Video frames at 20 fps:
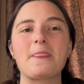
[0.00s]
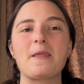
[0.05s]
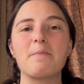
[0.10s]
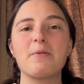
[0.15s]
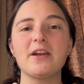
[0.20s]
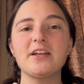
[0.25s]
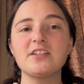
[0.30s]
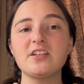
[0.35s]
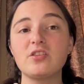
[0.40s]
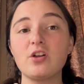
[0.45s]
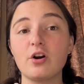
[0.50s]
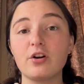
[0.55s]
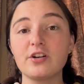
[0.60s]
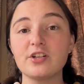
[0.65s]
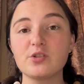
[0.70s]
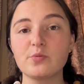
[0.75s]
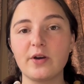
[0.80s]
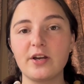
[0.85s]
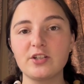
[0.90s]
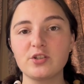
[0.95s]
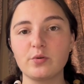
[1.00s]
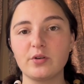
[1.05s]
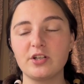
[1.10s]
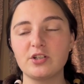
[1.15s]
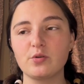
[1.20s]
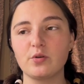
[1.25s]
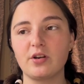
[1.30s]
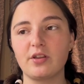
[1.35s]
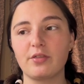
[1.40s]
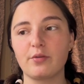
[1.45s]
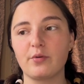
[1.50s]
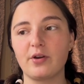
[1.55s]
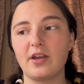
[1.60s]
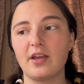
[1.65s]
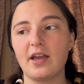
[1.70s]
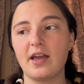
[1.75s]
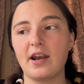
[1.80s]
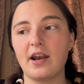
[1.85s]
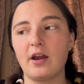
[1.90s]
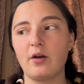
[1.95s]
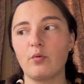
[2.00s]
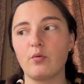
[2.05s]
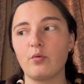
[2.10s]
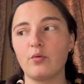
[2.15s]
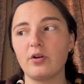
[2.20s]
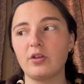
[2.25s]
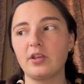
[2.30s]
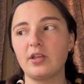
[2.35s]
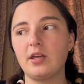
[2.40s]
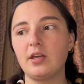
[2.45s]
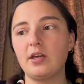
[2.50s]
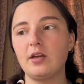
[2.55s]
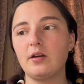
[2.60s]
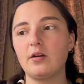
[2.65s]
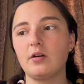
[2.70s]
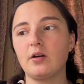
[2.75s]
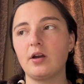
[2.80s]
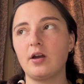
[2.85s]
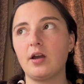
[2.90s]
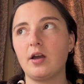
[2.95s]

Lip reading: But I did the Artist's Way in 2023, and I really